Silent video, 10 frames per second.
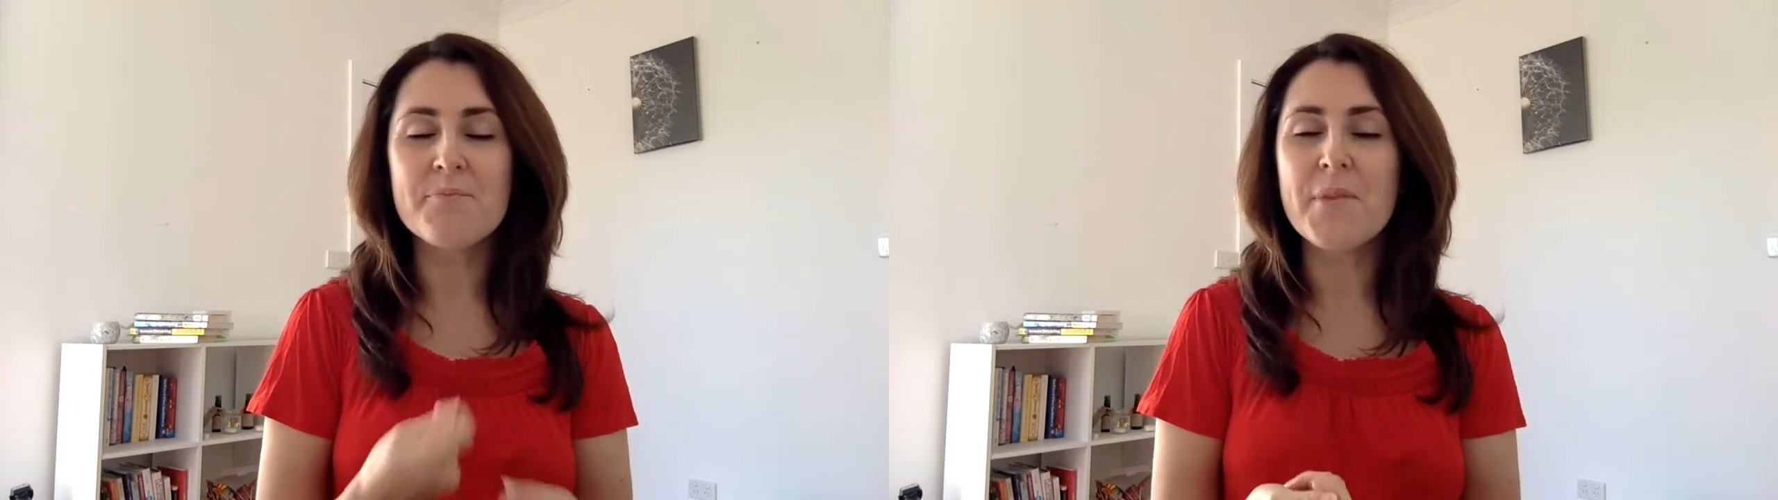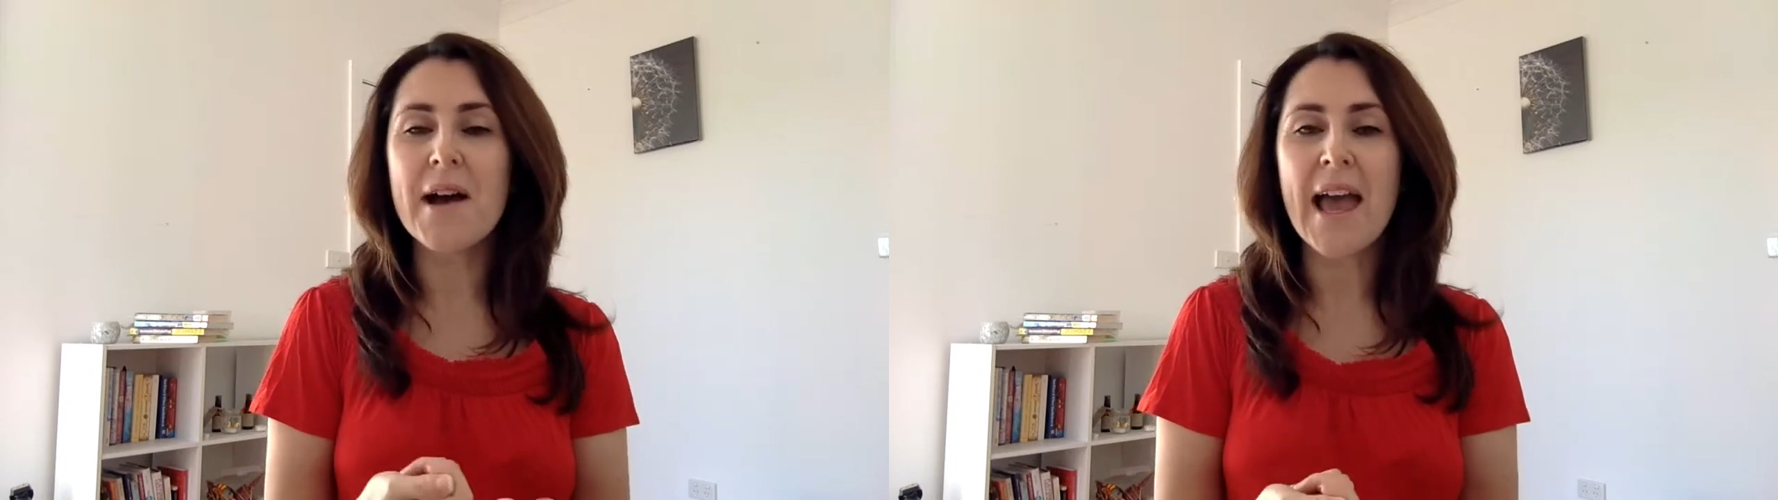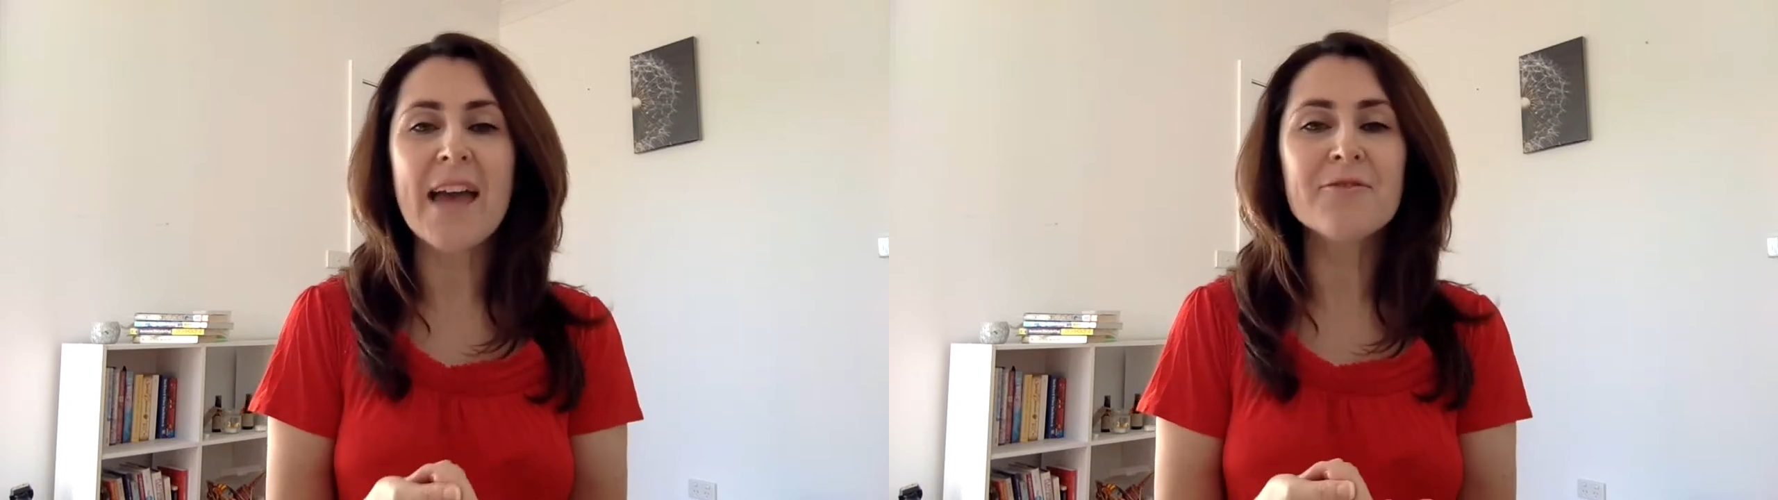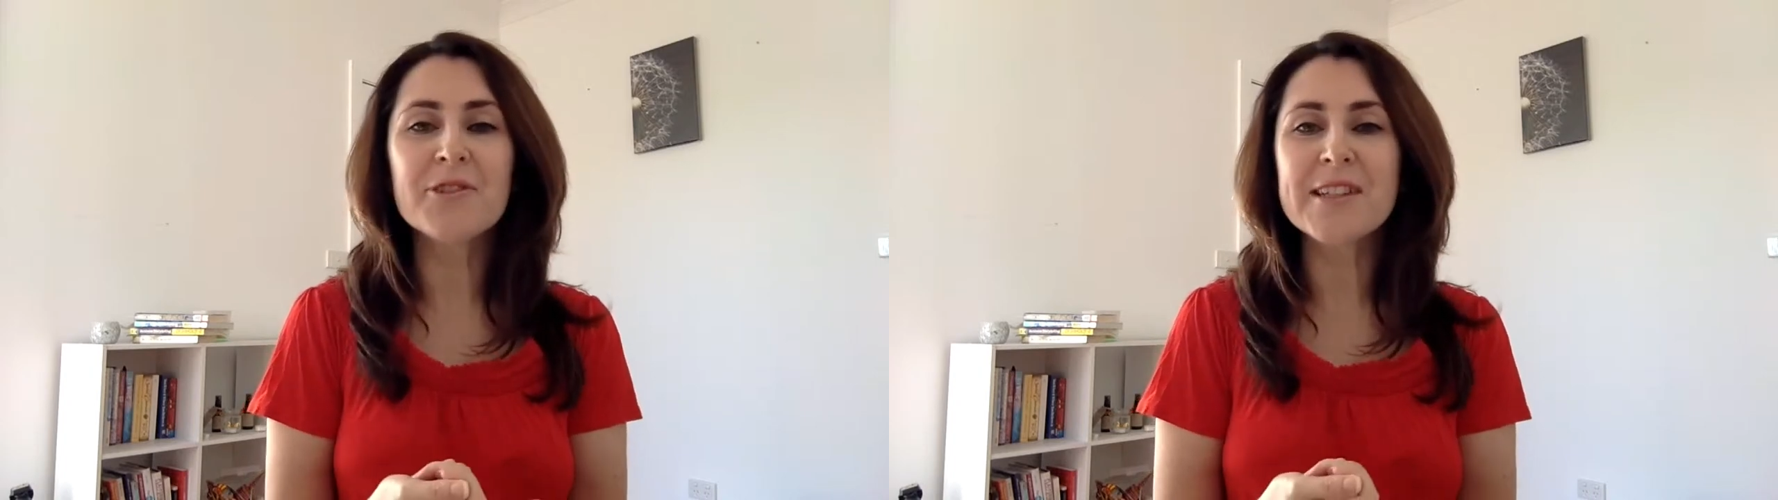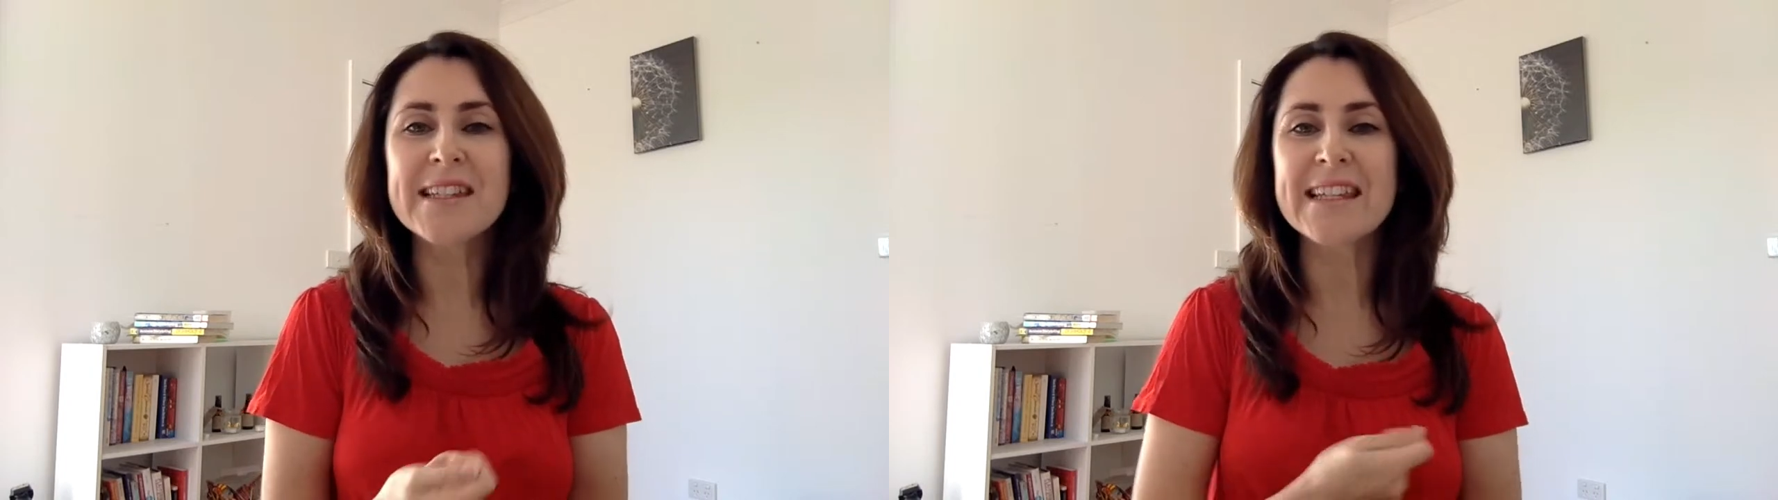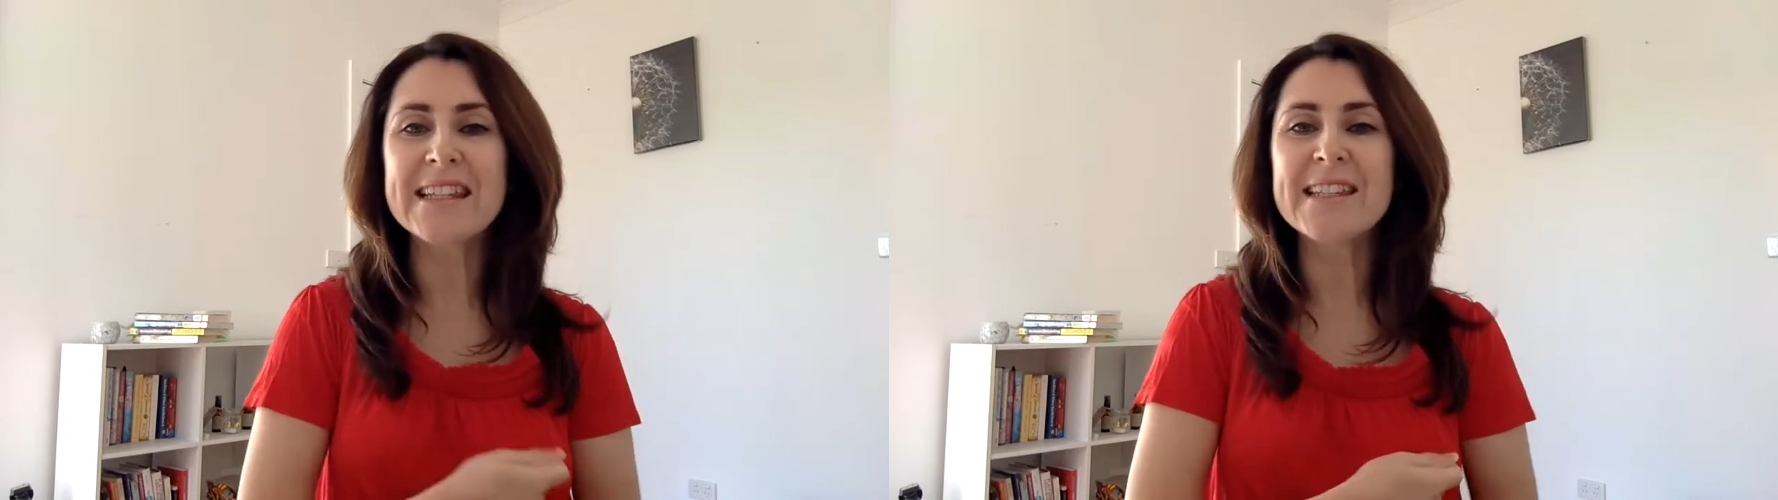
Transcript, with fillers: handful of seeds,